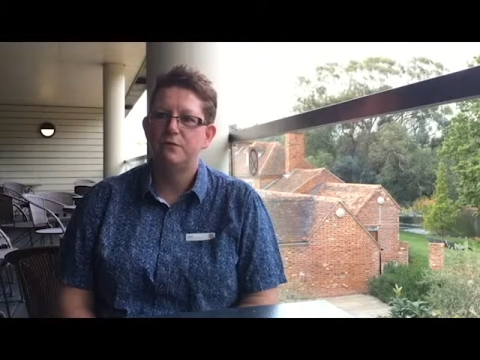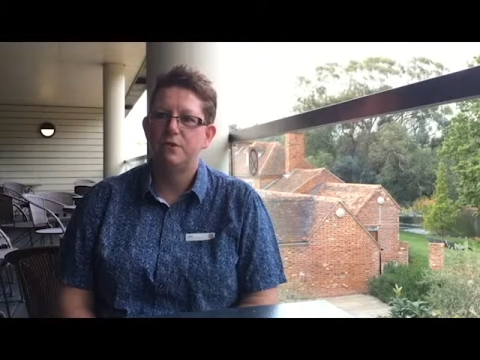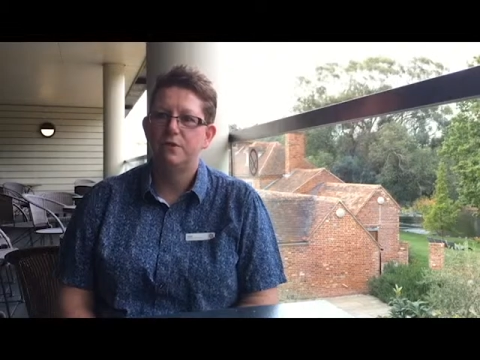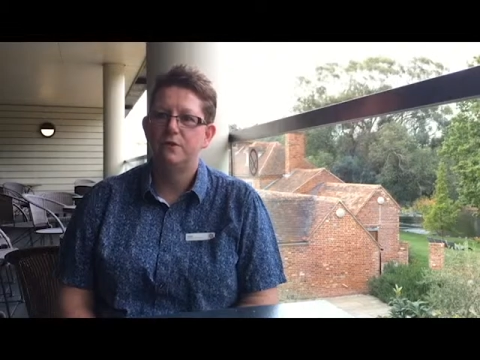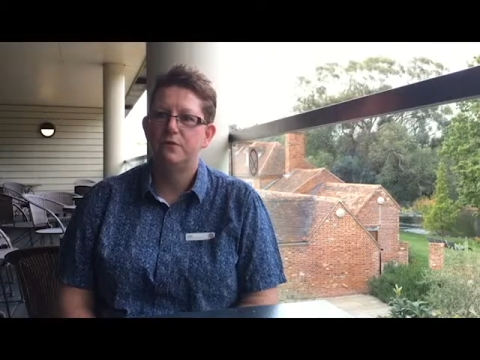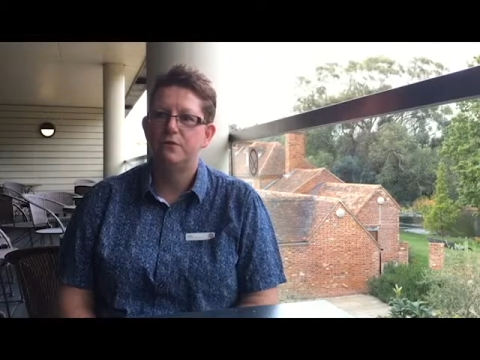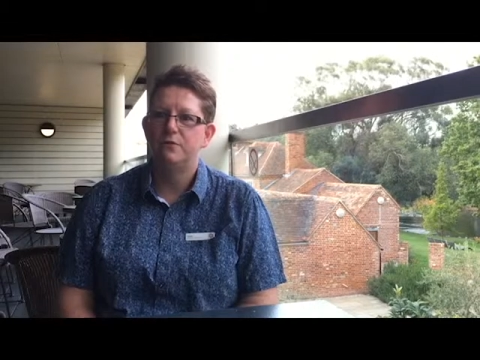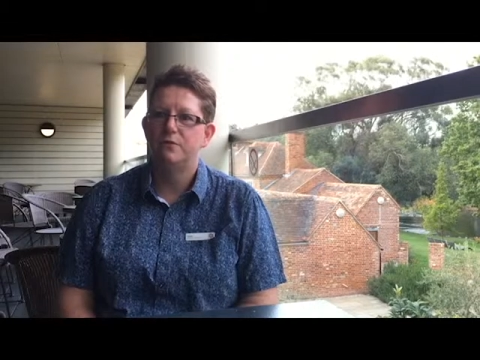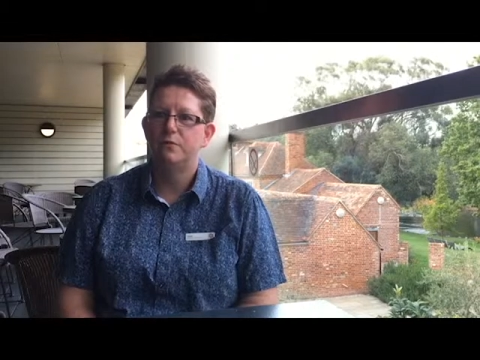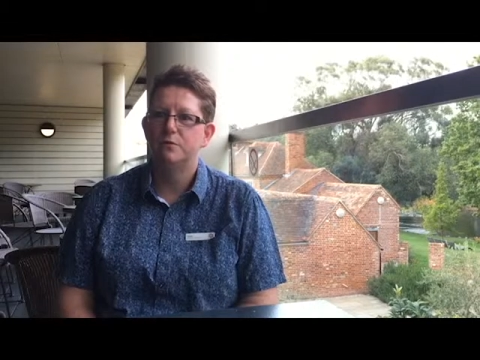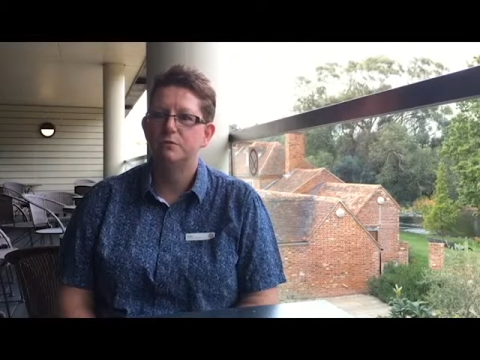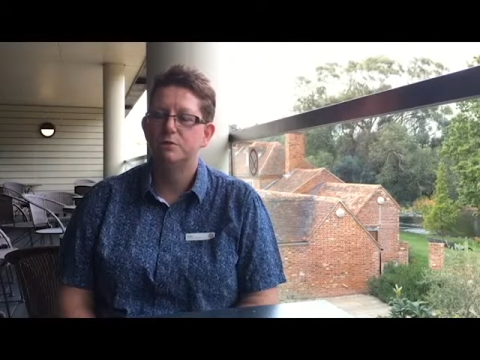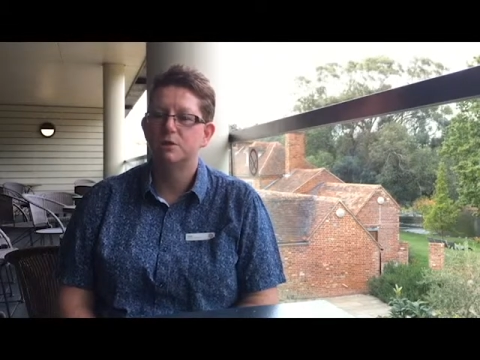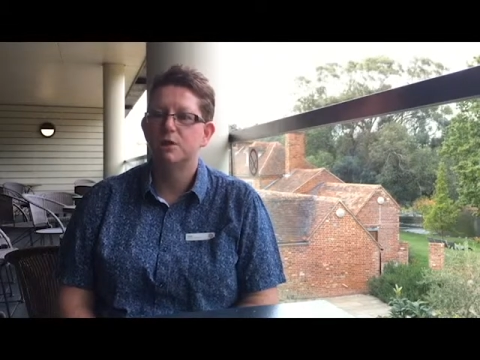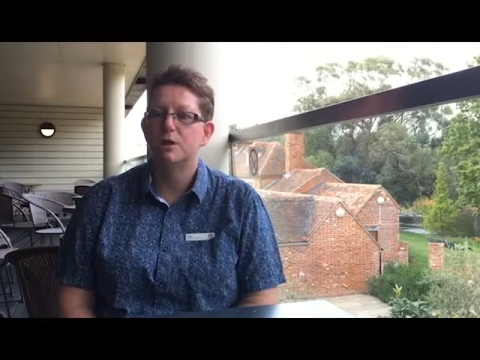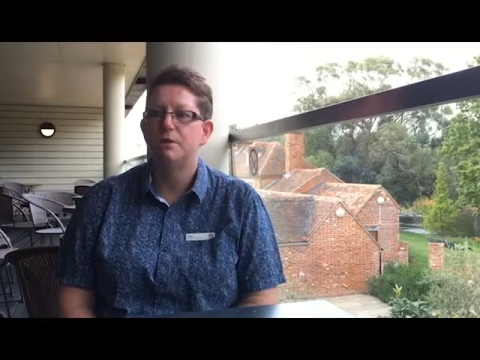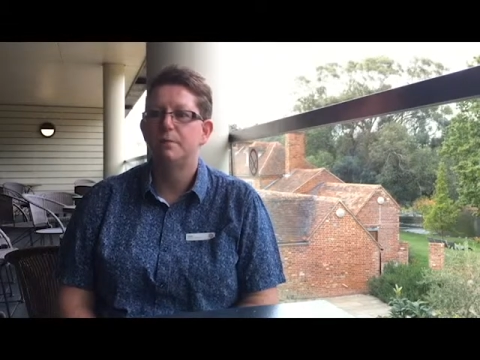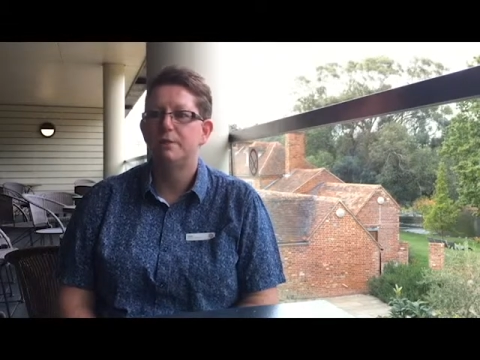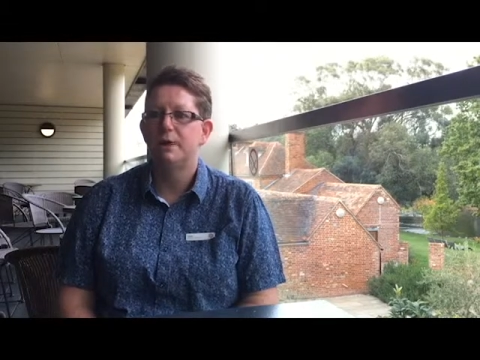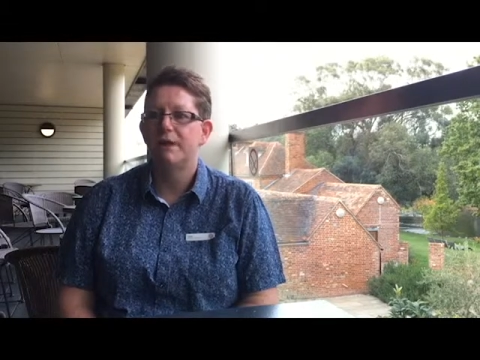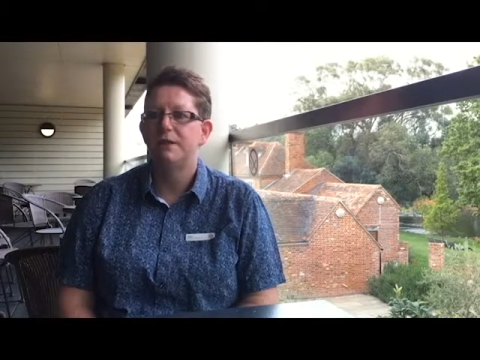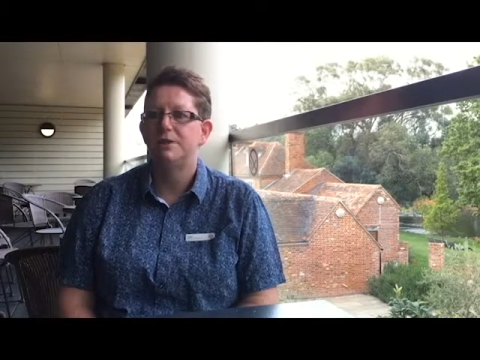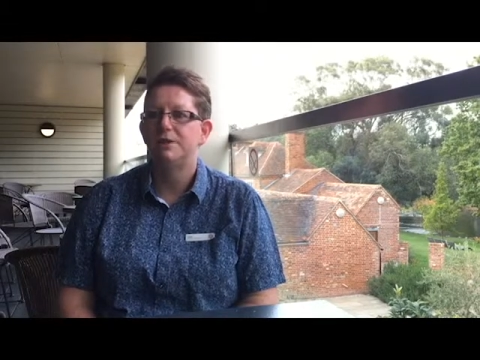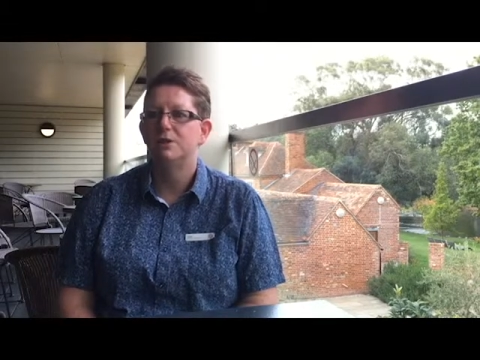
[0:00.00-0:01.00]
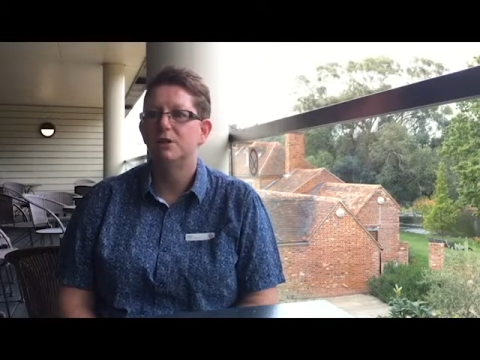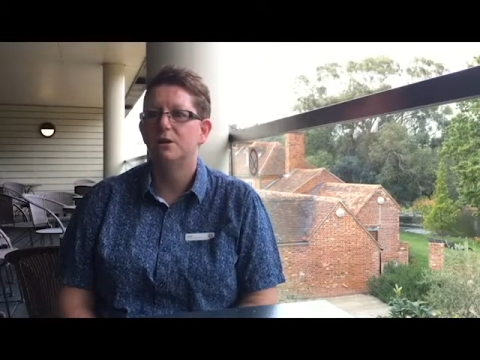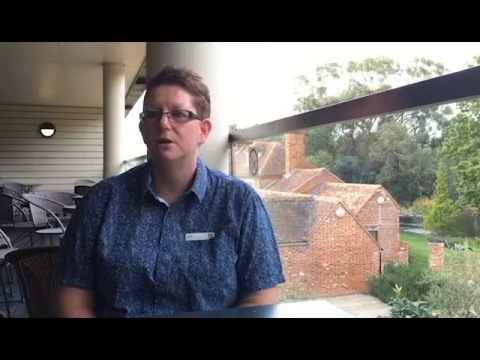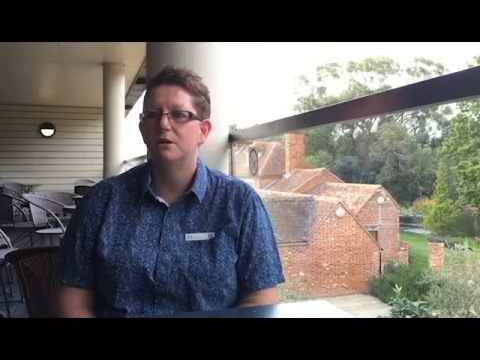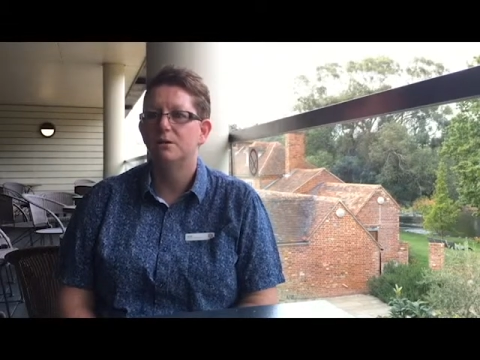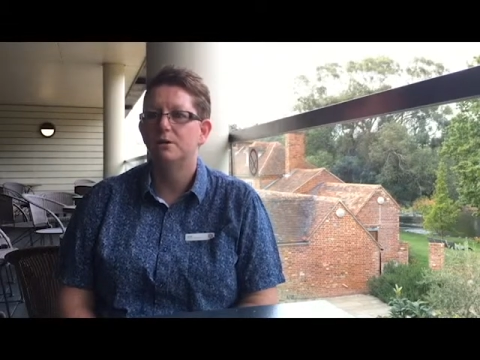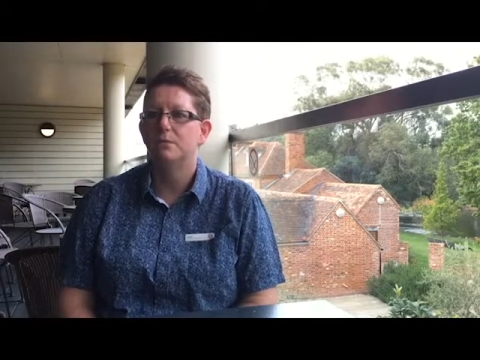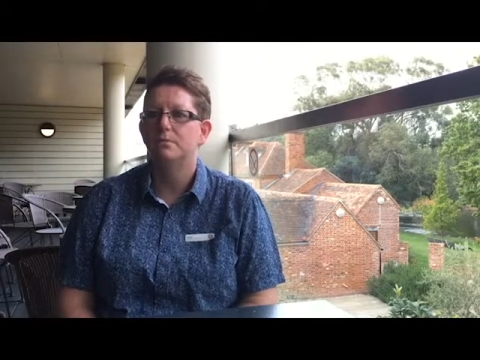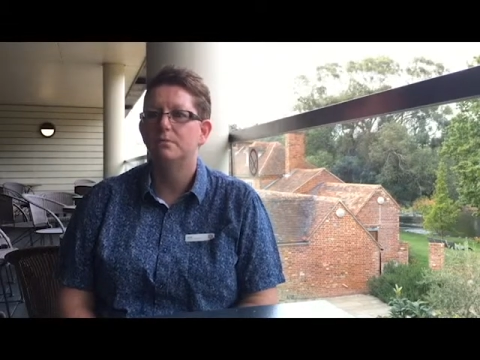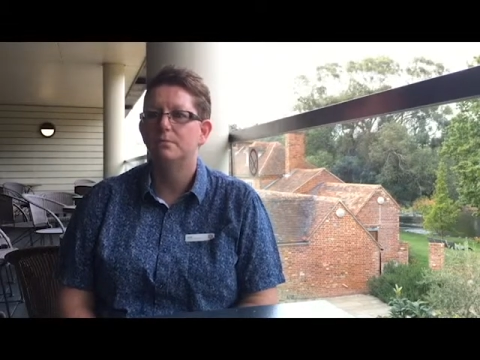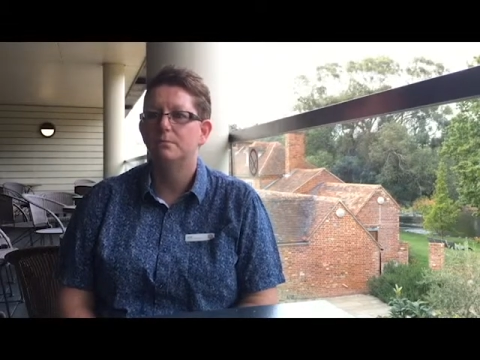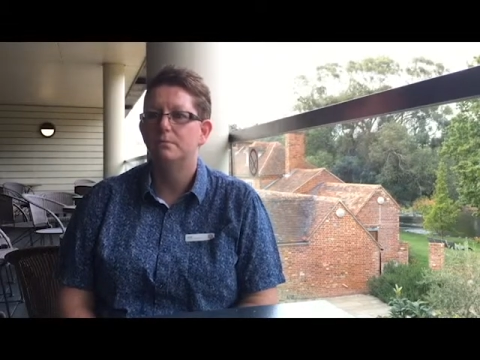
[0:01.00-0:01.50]
a full-time
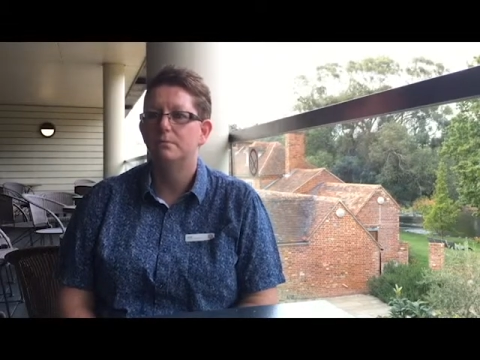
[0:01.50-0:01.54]
HR